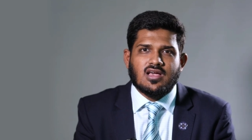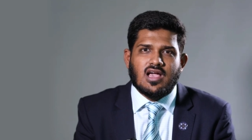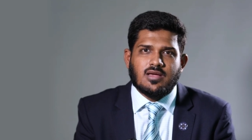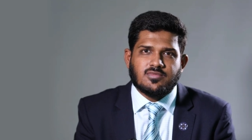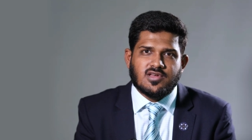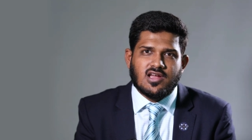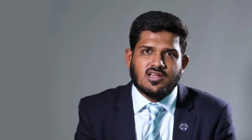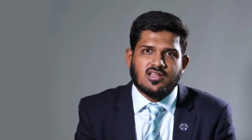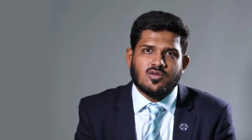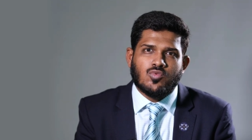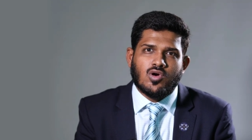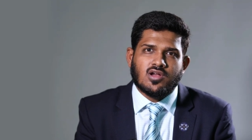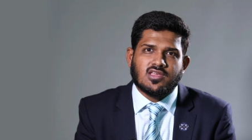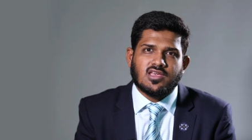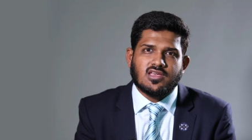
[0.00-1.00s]
I am currently
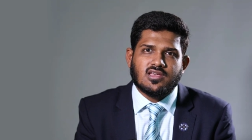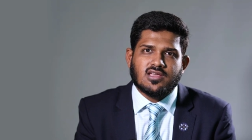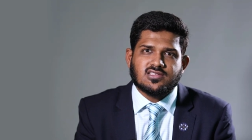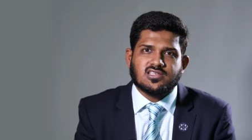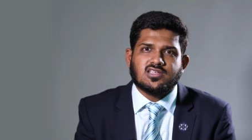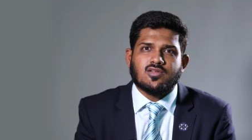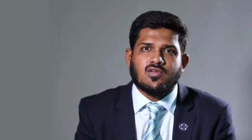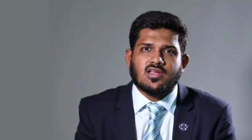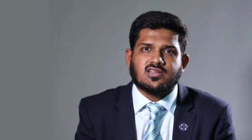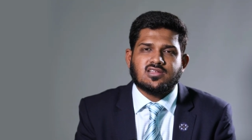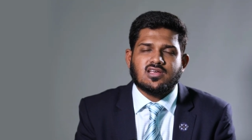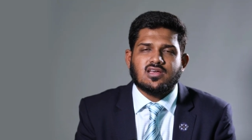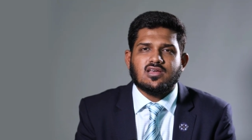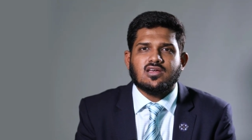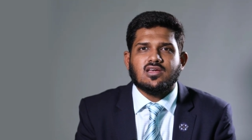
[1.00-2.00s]
working as a
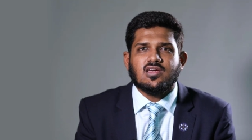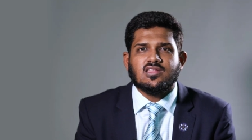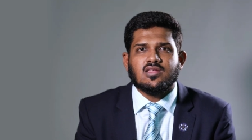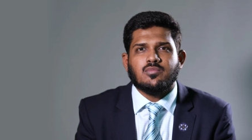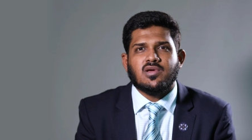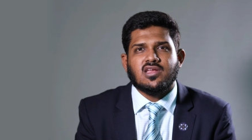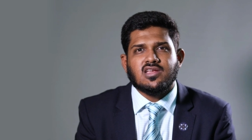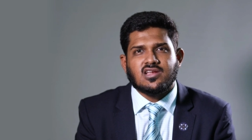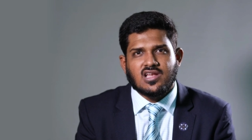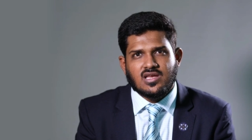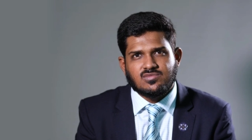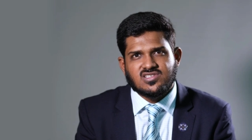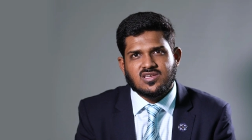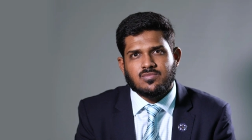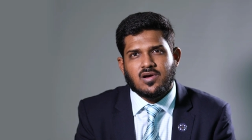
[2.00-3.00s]
director in the Marine
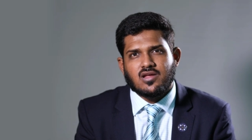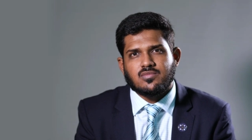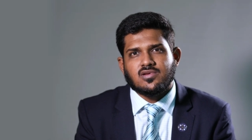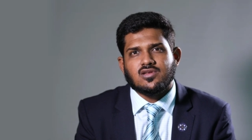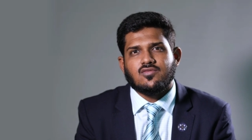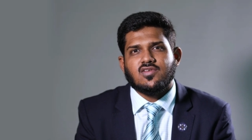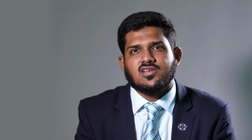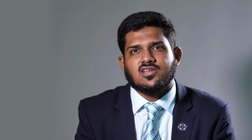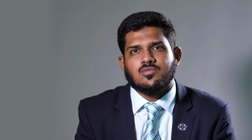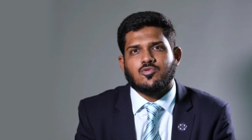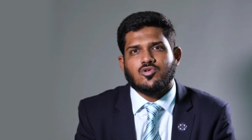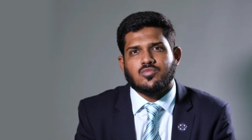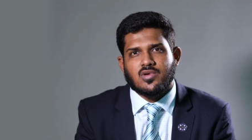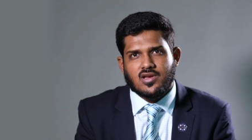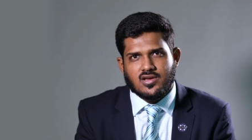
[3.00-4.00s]
Claims Department of
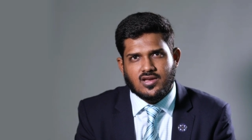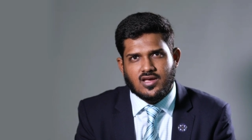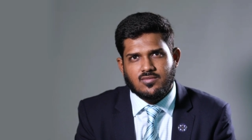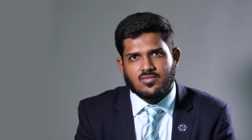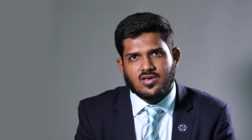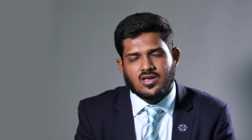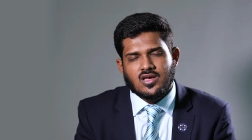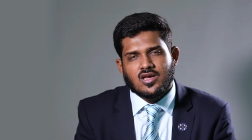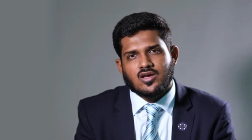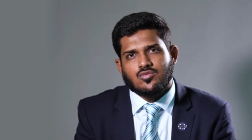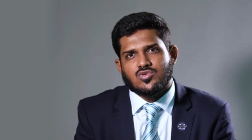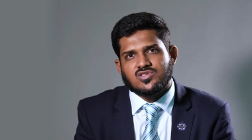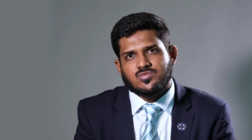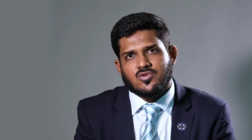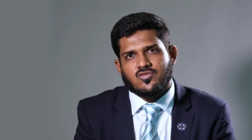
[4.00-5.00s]
Interport Maritime,
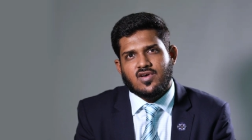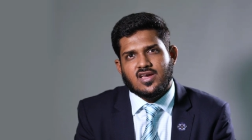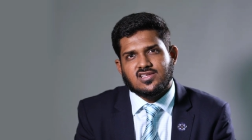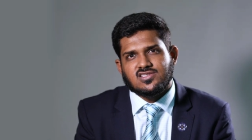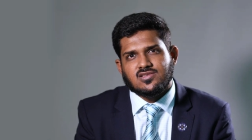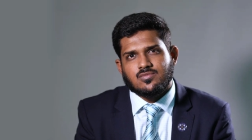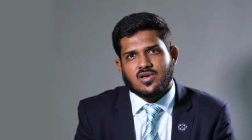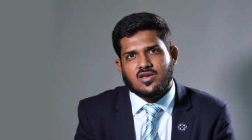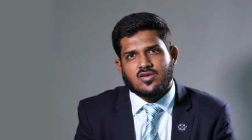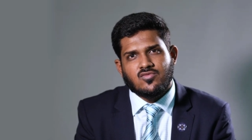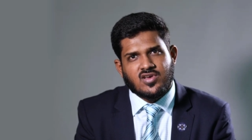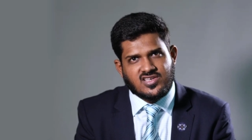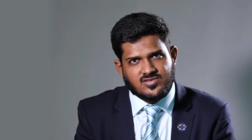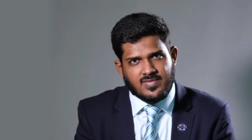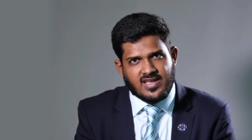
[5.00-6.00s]
which provides marine
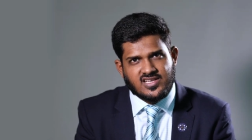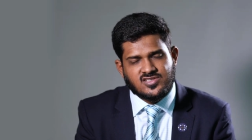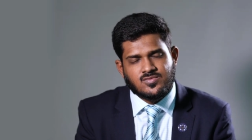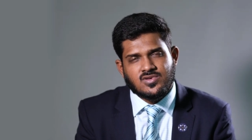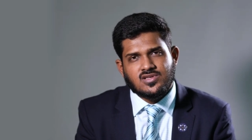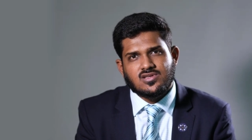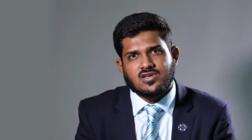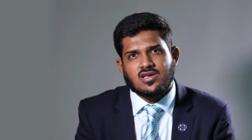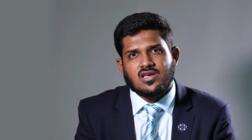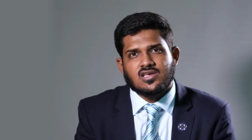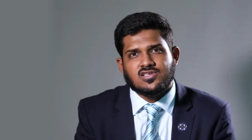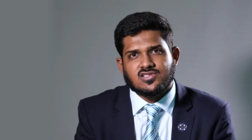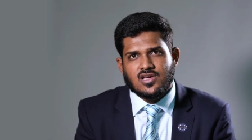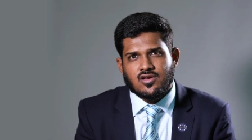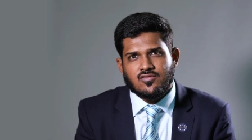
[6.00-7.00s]
risk management,
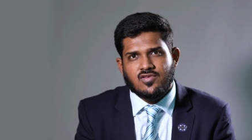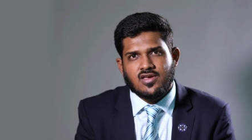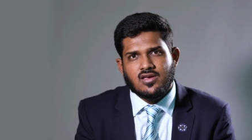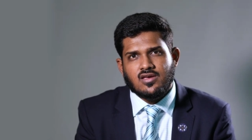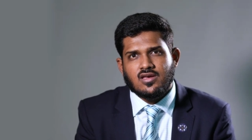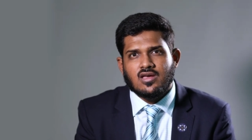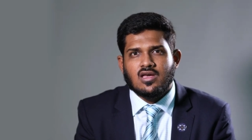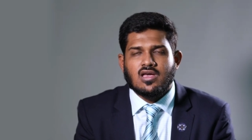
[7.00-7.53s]
survey,